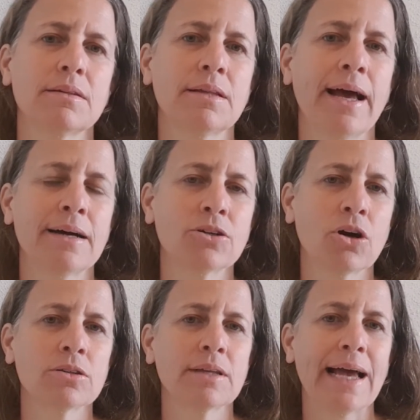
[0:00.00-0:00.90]
they are
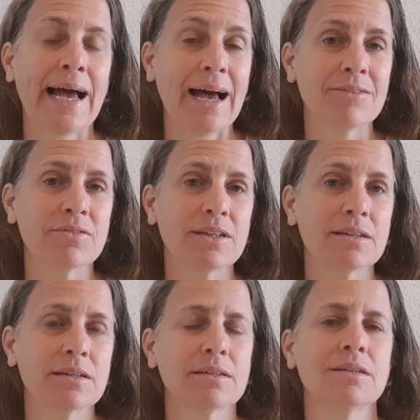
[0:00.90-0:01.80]
not
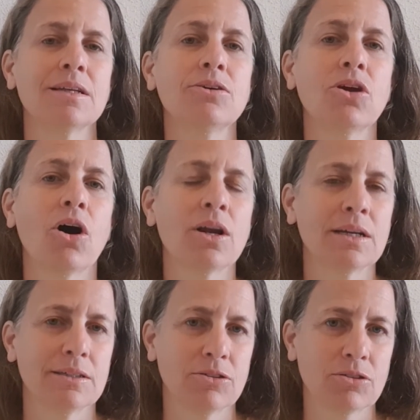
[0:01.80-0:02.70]
having the
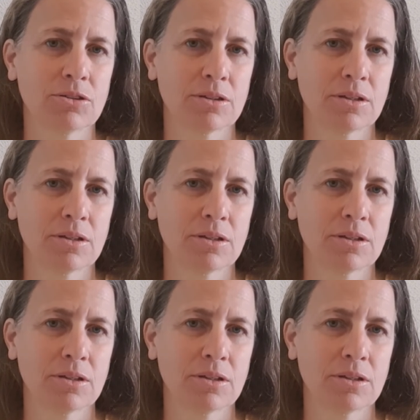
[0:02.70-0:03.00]
knowledge